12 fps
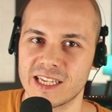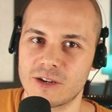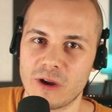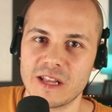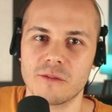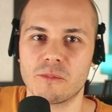
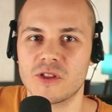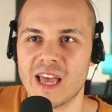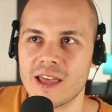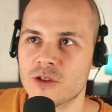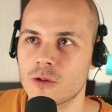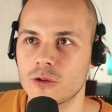greater
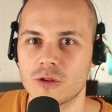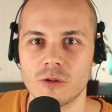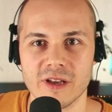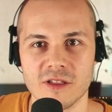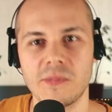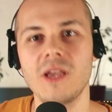potential to
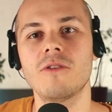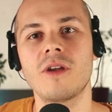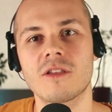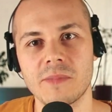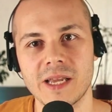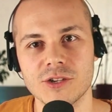
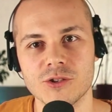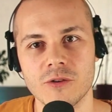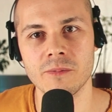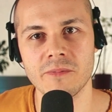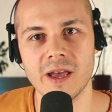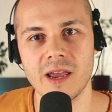experience pleasure
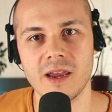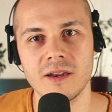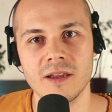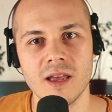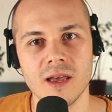pain?